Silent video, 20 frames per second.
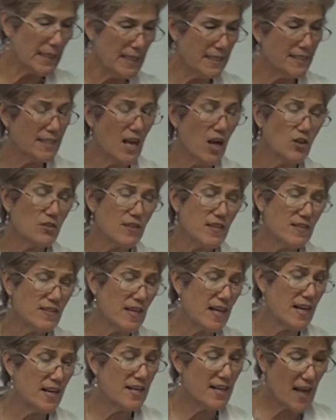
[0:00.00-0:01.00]
it tells us
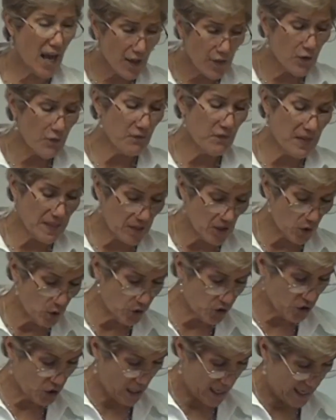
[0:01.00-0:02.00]
that another
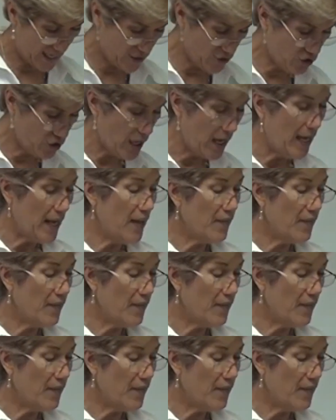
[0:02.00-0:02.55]
physical change